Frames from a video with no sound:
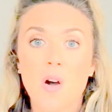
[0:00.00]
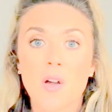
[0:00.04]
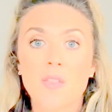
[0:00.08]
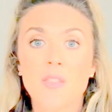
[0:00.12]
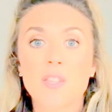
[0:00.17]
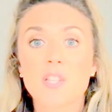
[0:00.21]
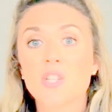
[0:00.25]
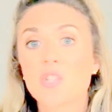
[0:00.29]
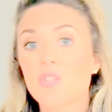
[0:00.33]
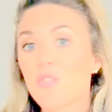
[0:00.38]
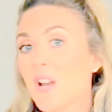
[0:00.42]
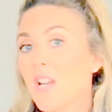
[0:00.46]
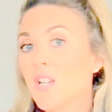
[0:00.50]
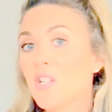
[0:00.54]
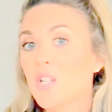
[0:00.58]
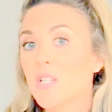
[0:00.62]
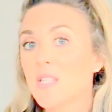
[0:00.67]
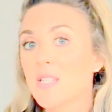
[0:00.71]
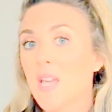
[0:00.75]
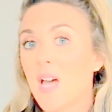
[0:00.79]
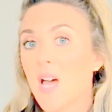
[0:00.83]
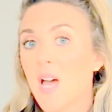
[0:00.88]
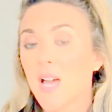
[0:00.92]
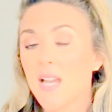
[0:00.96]
on the
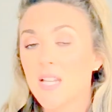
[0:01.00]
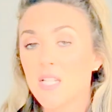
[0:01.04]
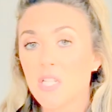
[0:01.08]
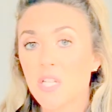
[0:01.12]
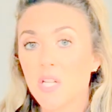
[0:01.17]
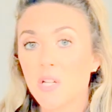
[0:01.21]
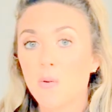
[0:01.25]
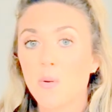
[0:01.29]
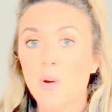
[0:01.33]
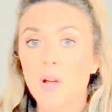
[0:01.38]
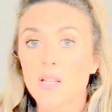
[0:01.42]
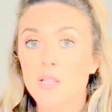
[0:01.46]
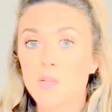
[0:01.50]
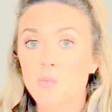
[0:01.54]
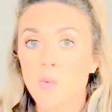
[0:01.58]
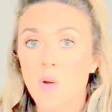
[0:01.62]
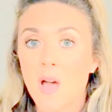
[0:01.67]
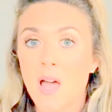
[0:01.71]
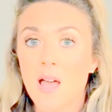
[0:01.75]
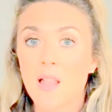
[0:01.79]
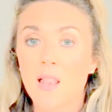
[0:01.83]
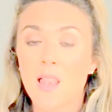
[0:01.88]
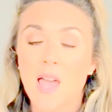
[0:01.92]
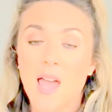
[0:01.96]
stretches that I do as
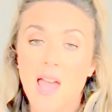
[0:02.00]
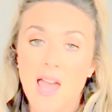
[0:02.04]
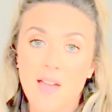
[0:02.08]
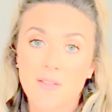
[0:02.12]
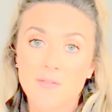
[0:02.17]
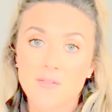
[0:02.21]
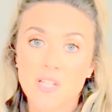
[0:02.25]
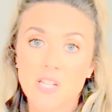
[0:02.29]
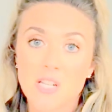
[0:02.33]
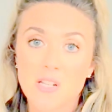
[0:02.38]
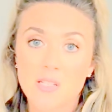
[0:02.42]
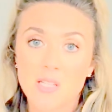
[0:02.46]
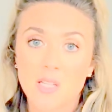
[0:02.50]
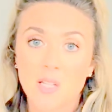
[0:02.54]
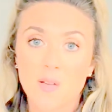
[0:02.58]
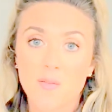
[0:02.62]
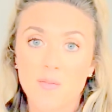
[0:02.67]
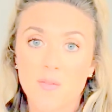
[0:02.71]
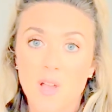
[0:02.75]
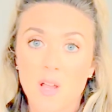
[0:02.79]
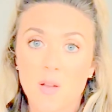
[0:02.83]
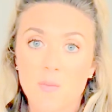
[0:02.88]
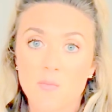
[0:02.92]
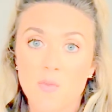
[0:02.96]
well after using a
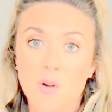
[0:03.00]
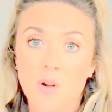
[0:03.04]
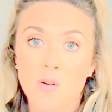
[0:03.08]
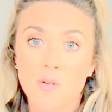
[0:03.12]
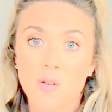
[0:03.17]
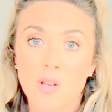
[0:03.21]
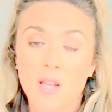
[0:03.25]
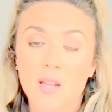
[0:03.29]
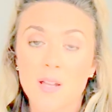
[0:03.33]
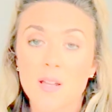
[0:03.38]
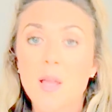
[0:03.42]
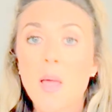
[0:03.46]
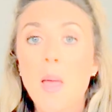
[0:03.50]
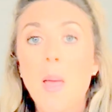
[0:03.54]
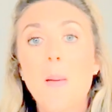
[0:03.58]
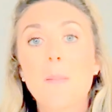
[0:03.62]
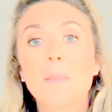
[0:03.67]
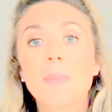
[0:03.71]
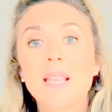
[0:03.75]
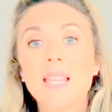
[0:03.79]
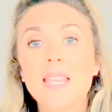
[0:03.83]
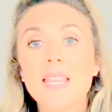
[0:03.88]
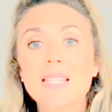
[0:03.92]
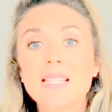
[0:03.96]
foam roller,
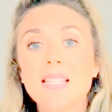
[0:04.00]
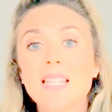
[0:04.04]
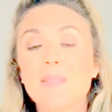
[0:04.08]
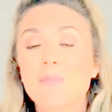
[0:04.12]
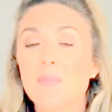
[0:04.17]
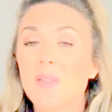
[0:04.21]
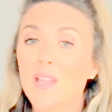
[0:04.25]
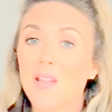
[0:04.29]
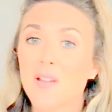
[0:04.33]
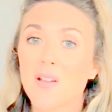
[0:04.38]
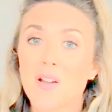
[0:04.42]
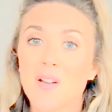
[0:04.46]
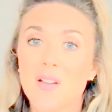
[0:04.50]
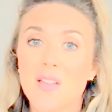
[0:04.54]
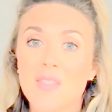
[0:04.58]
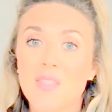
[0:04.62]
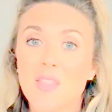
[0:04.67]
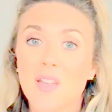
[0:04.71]
please leave me a